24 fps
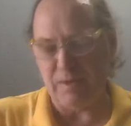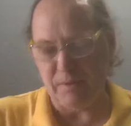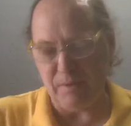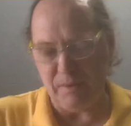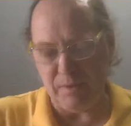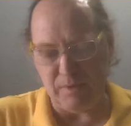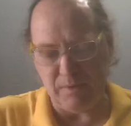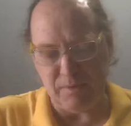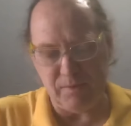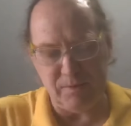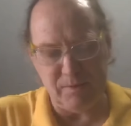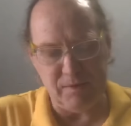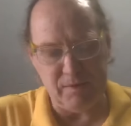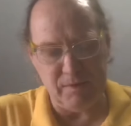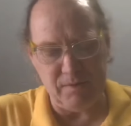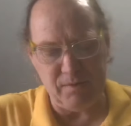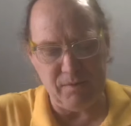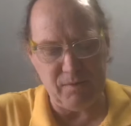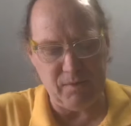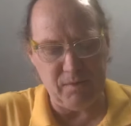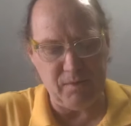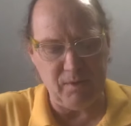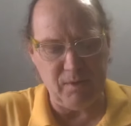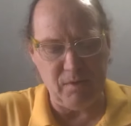it's
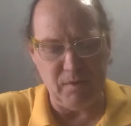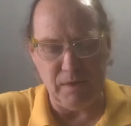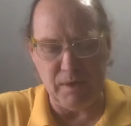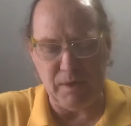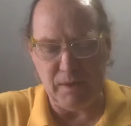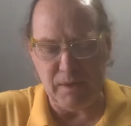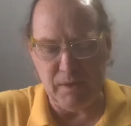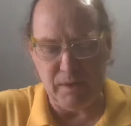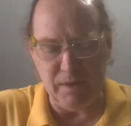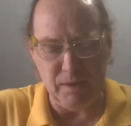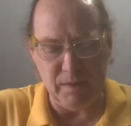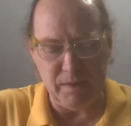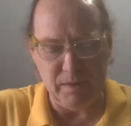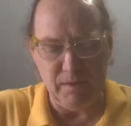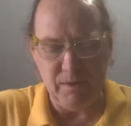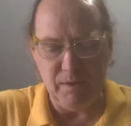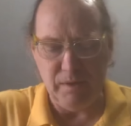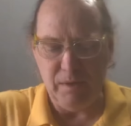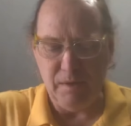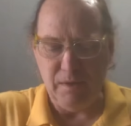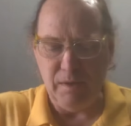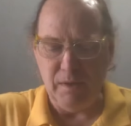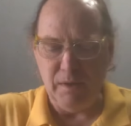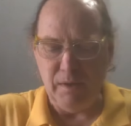still a it
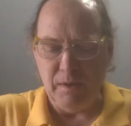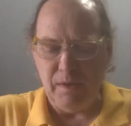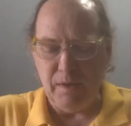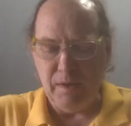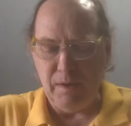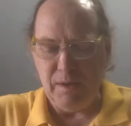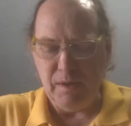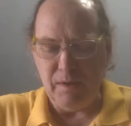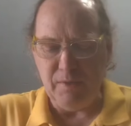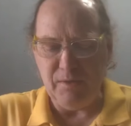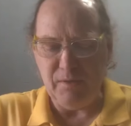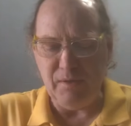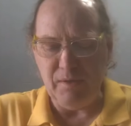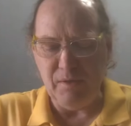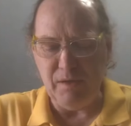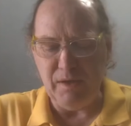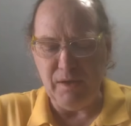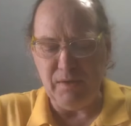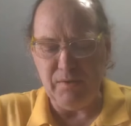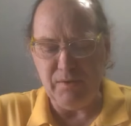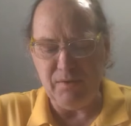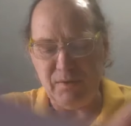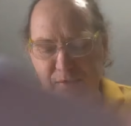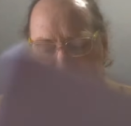still
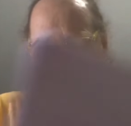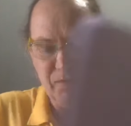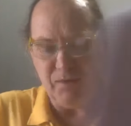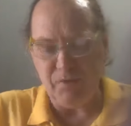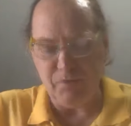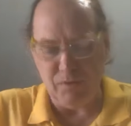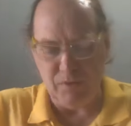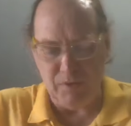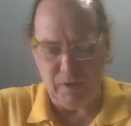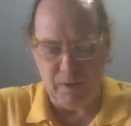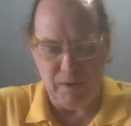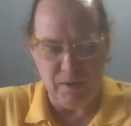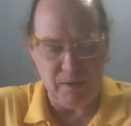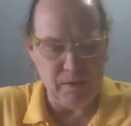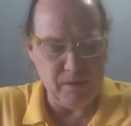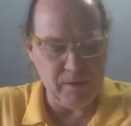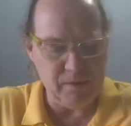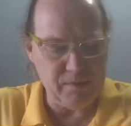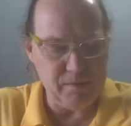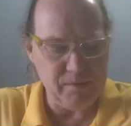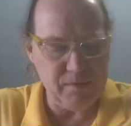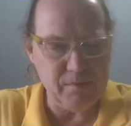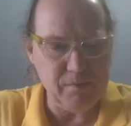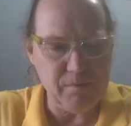has history and
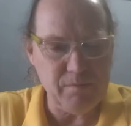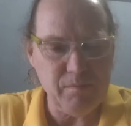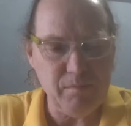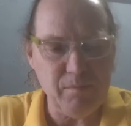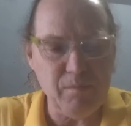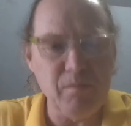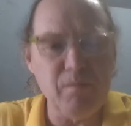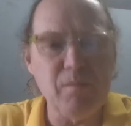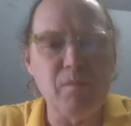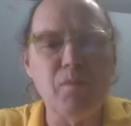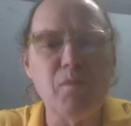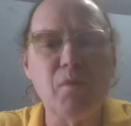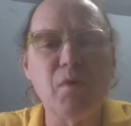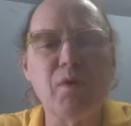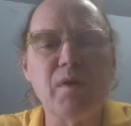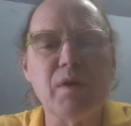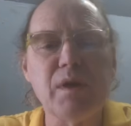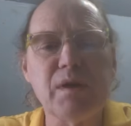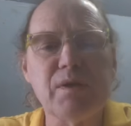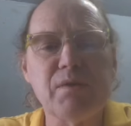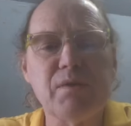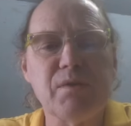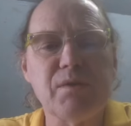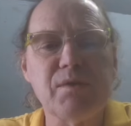it's more
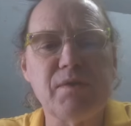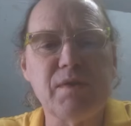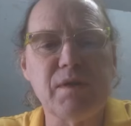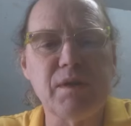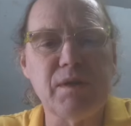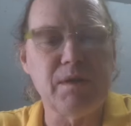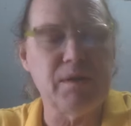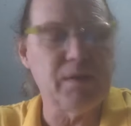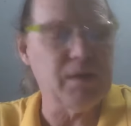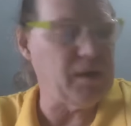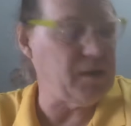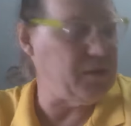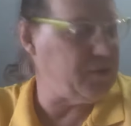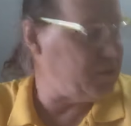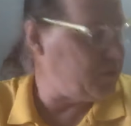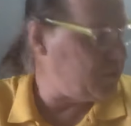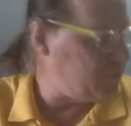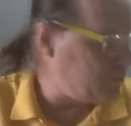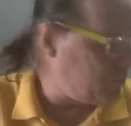interesting. I just